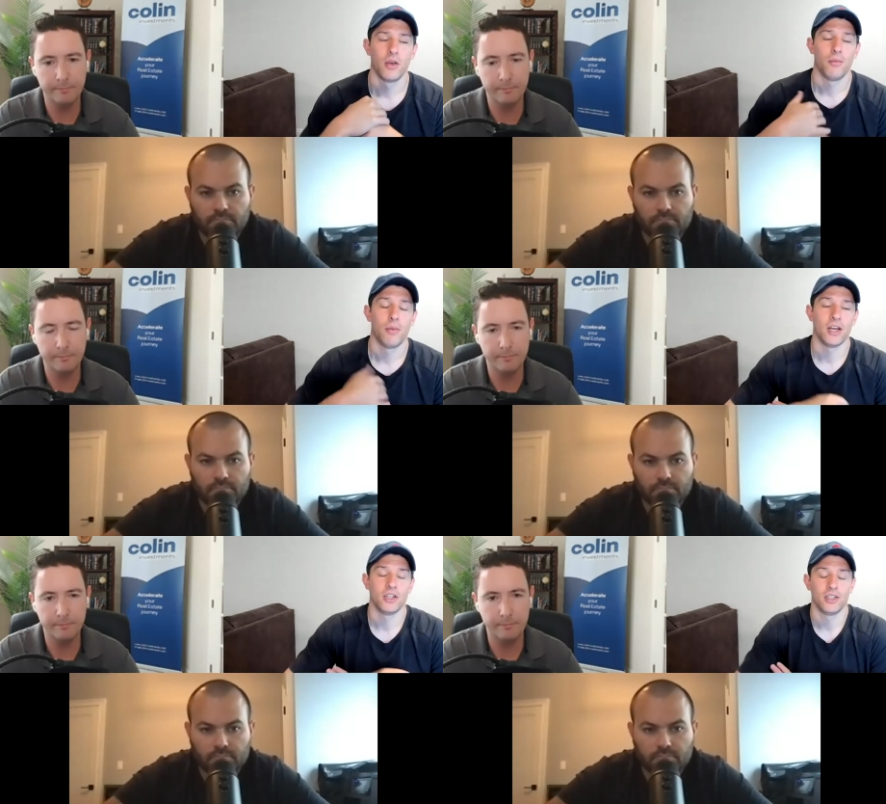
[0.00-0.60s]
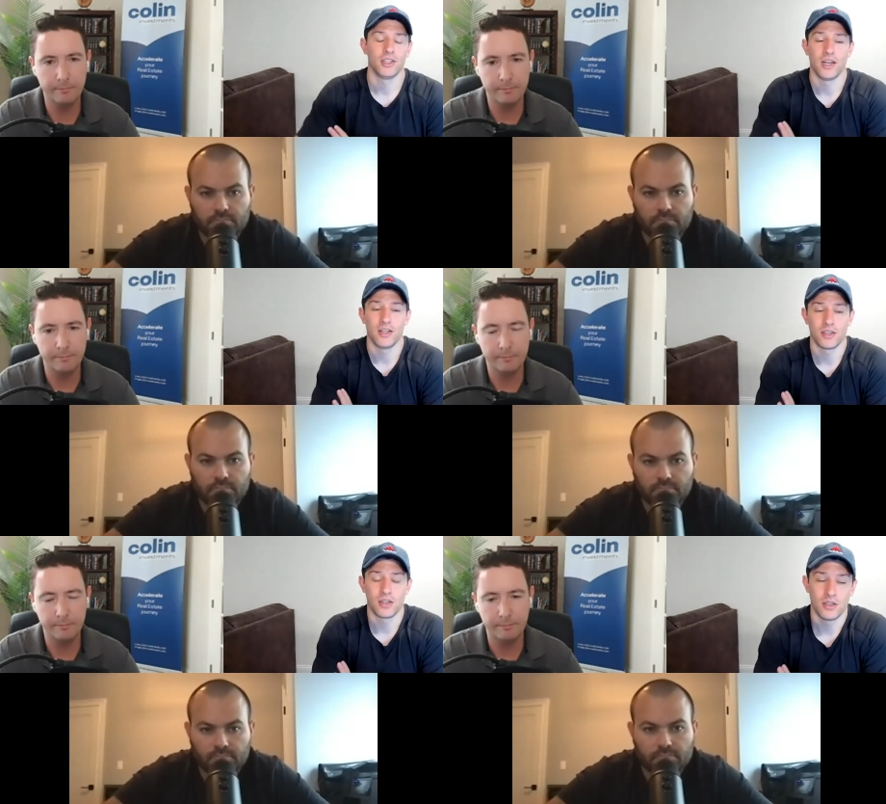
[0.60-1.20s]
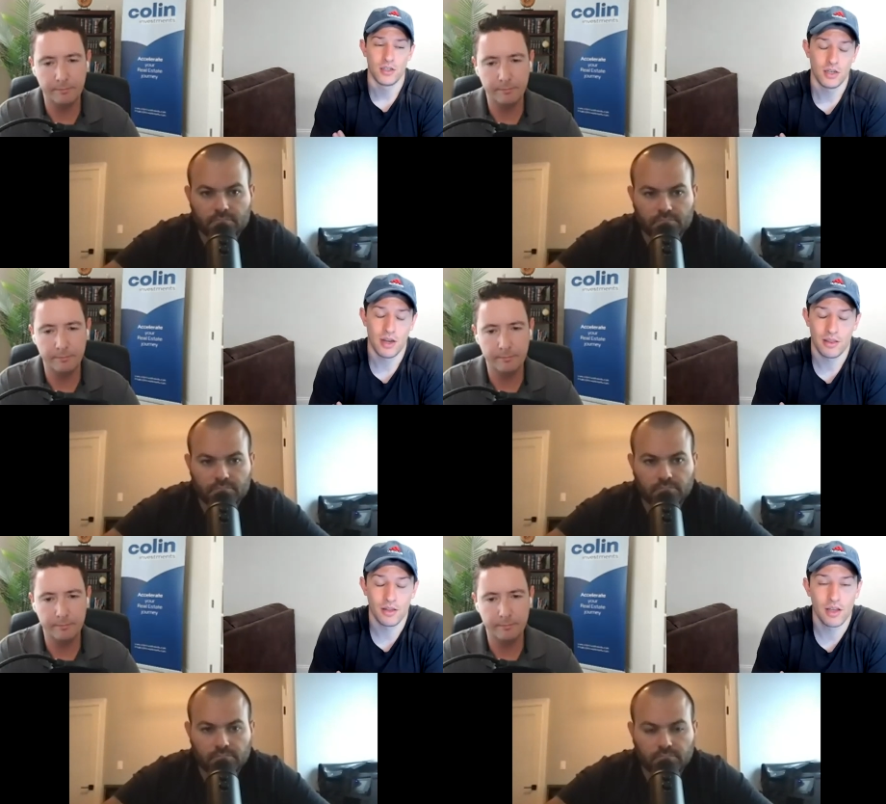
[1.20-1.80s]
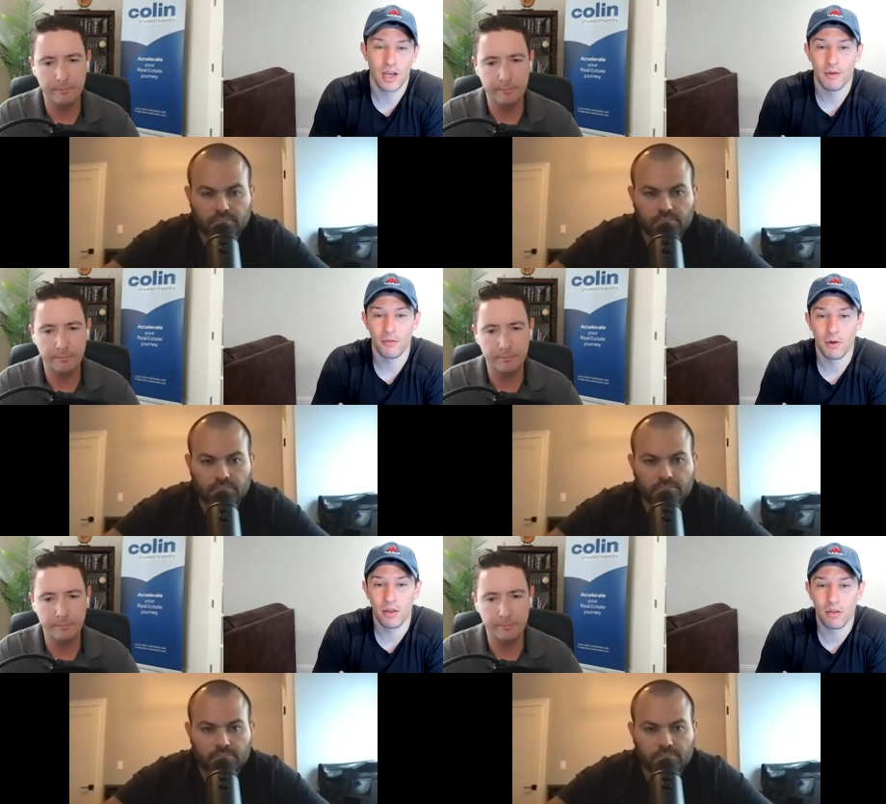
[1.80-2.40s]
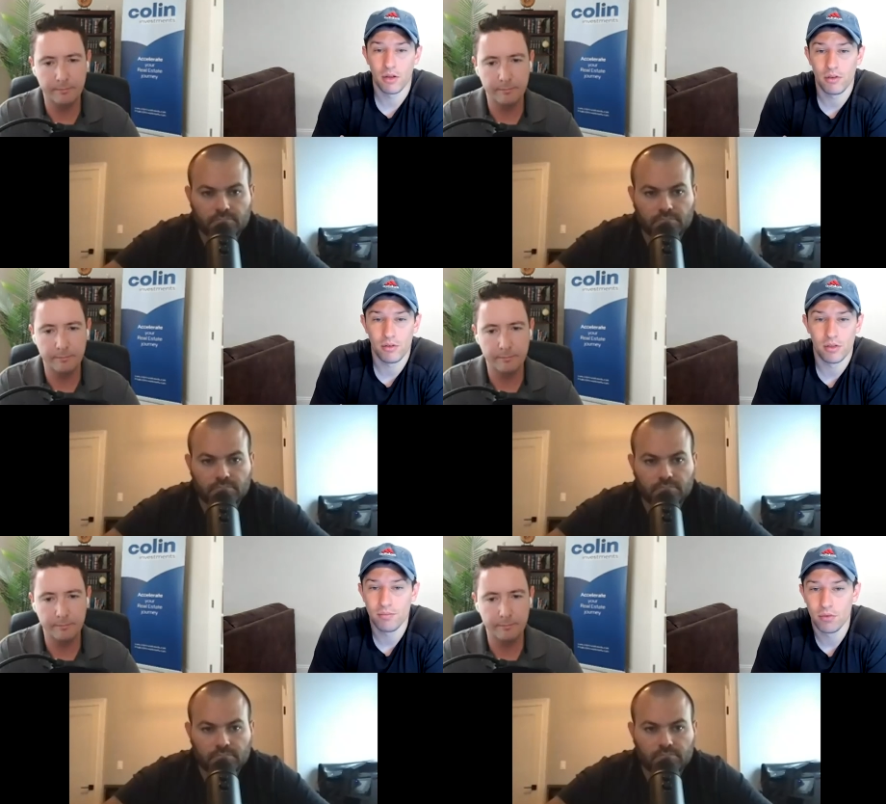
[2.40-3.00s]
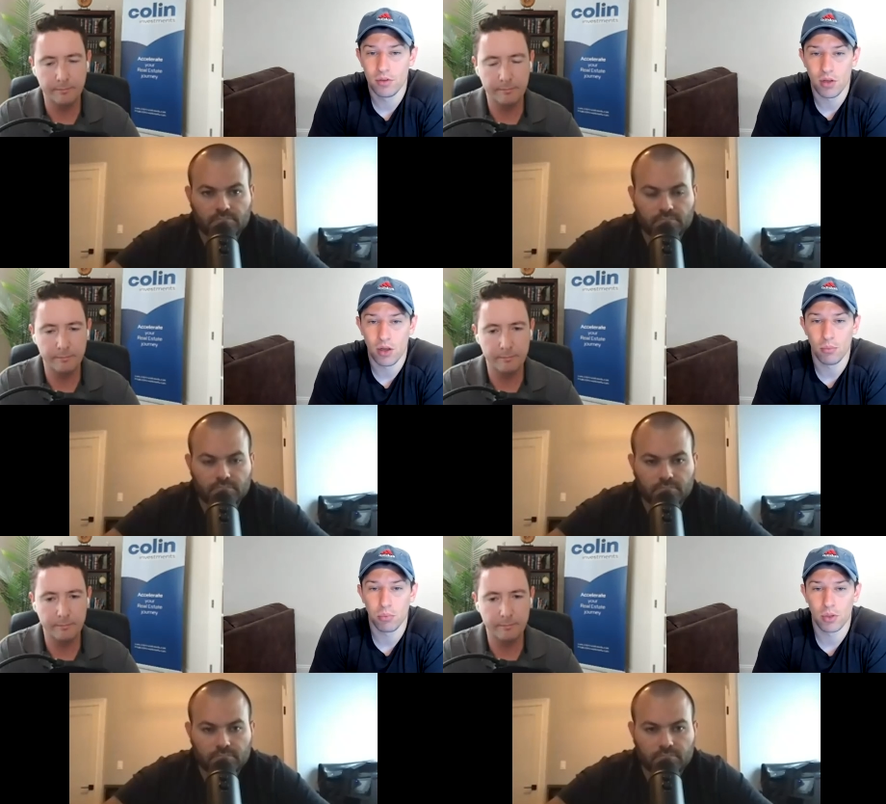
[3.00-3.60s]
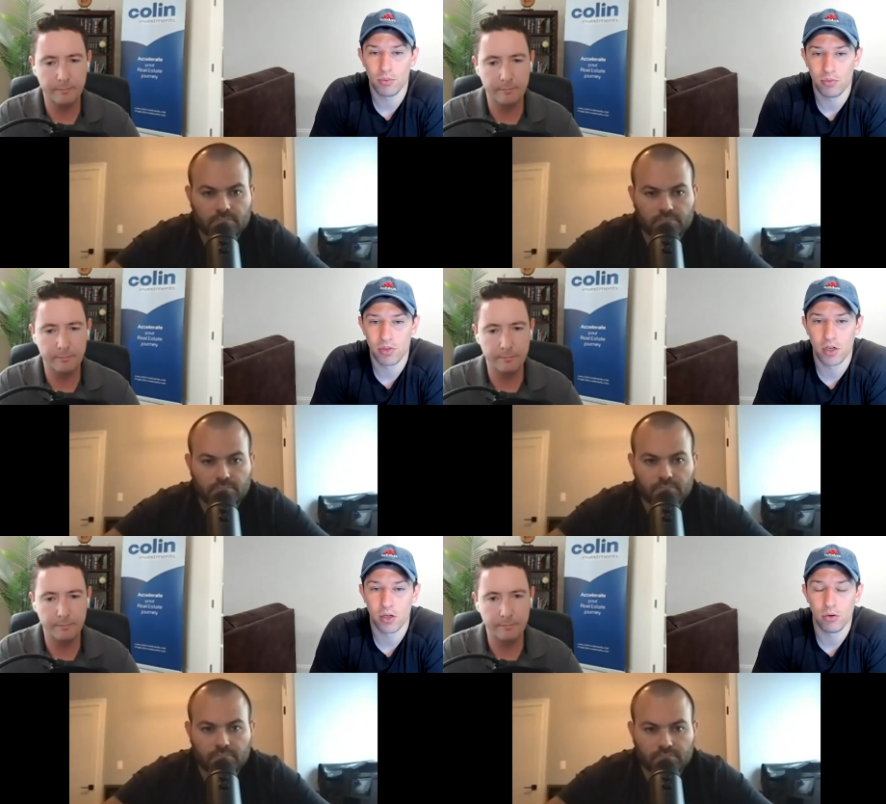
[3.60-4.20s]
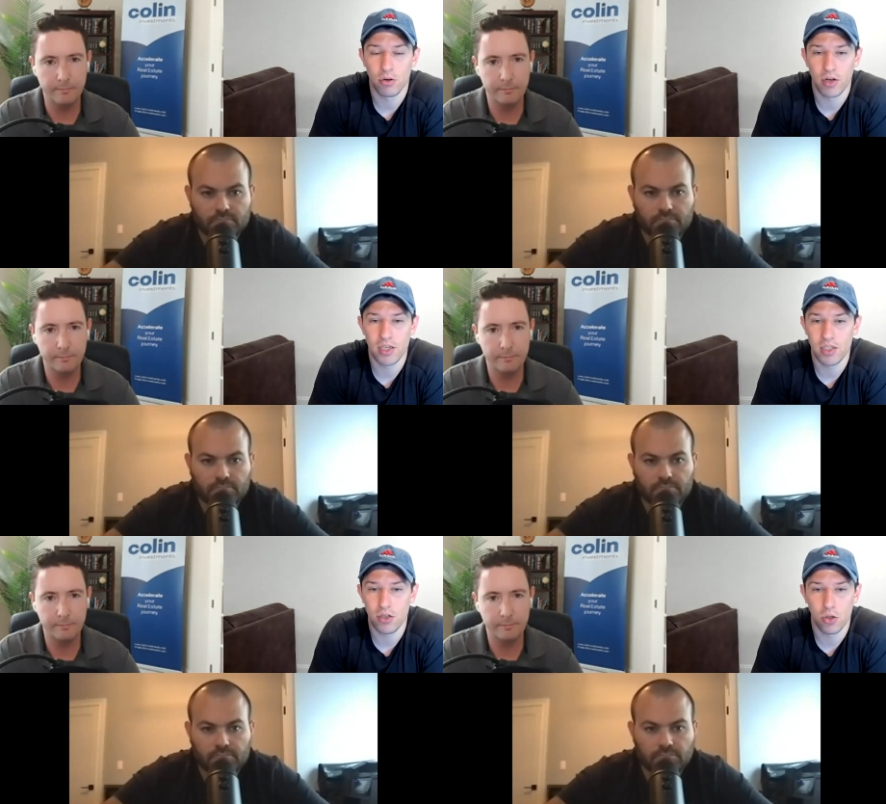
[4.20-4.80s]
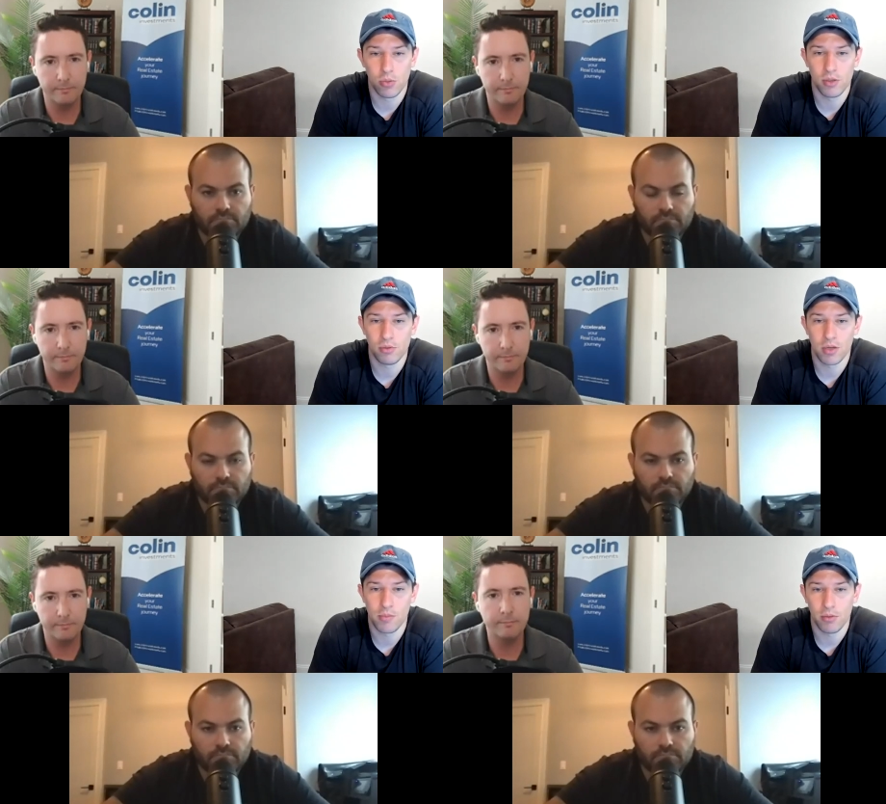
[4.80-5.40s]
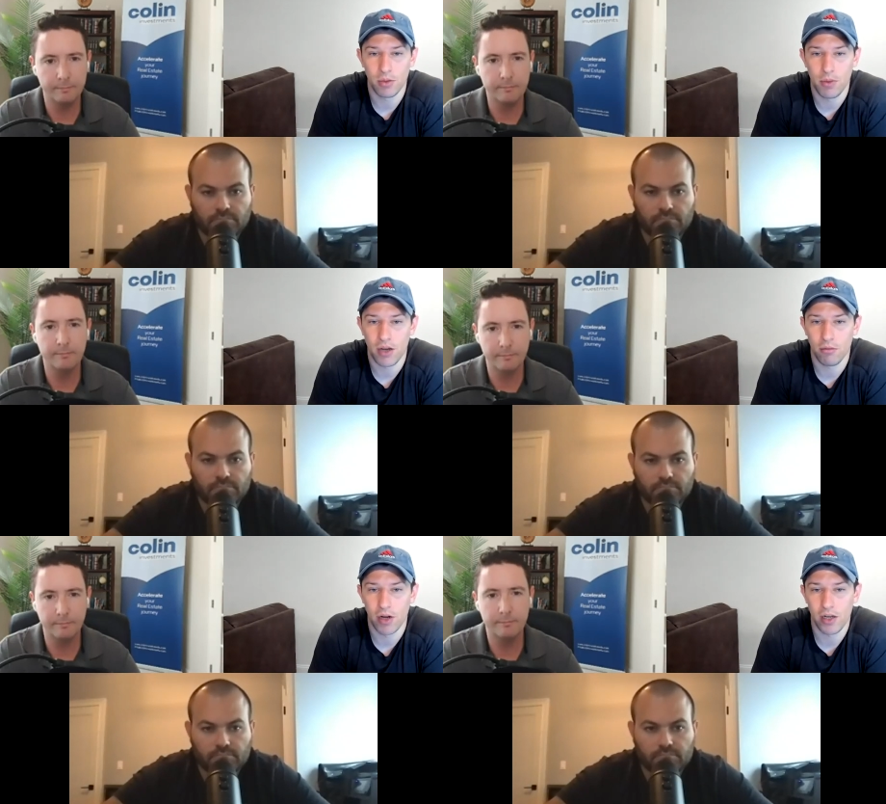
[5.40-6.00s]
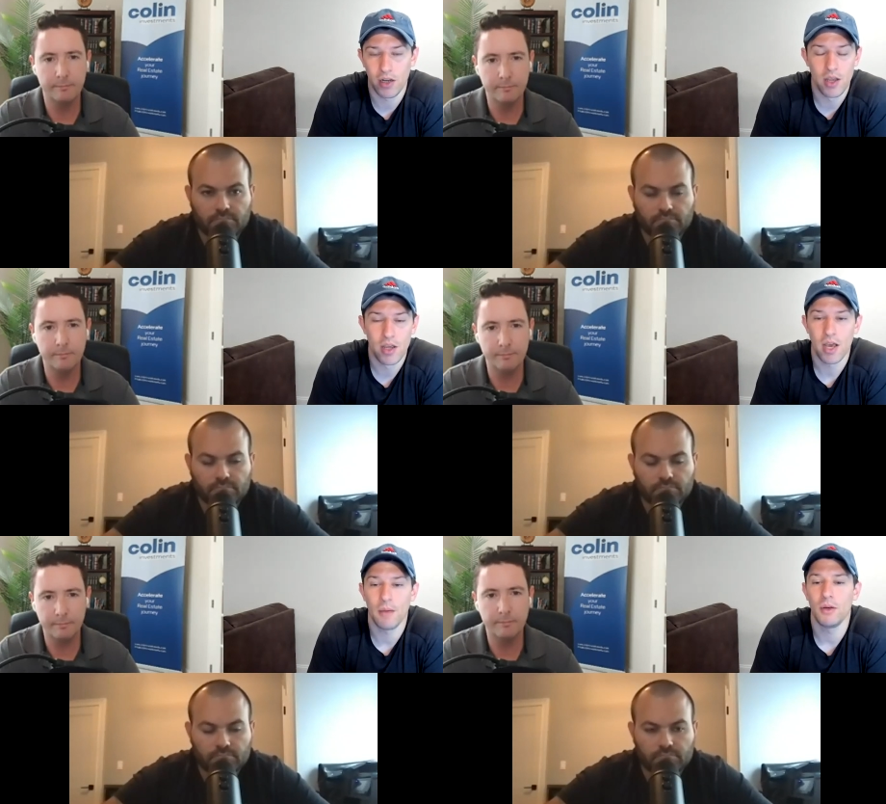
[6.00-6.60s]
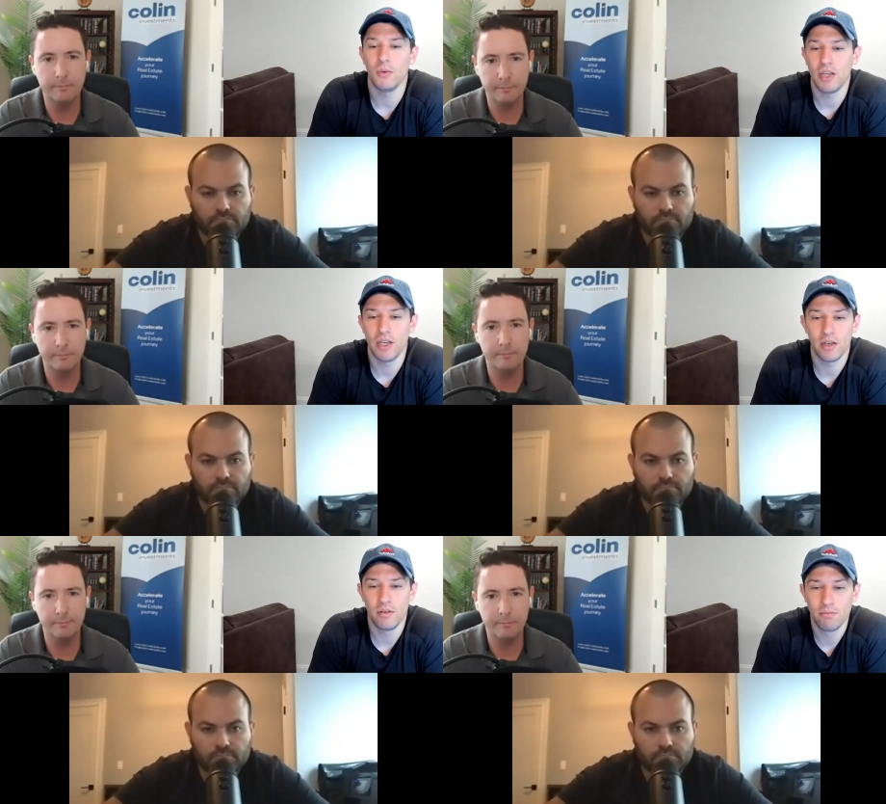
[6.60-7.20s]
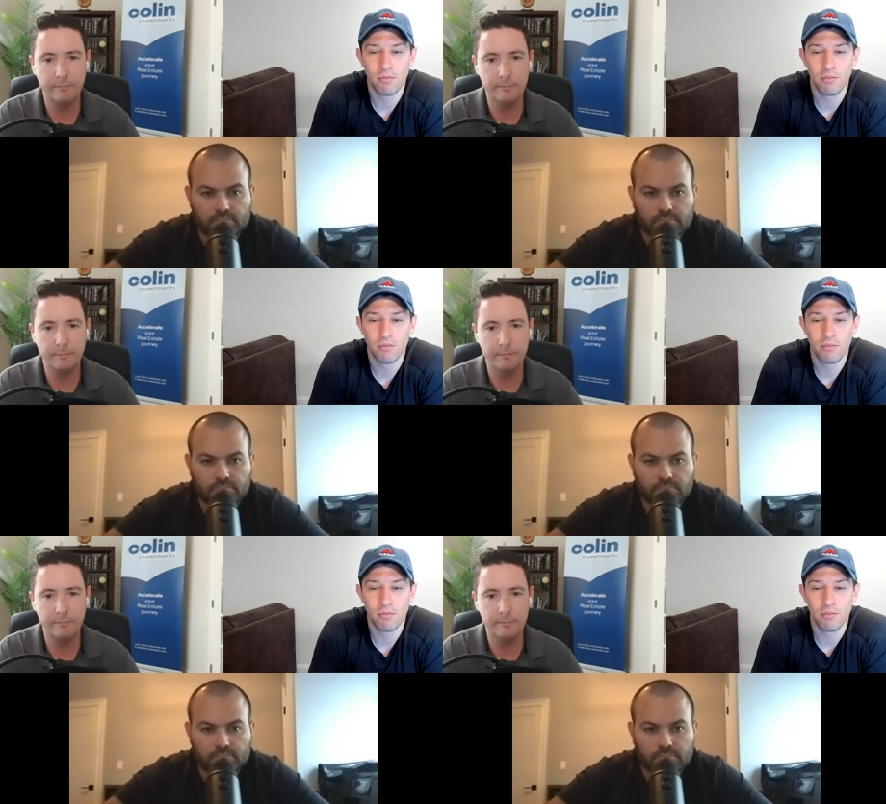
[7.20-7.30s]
Speaker 1: managing tenants. Cause at the time everybody thought, you know, unemployment was going to go crazy. Nobody was going to be able to pay rent. I mean, we did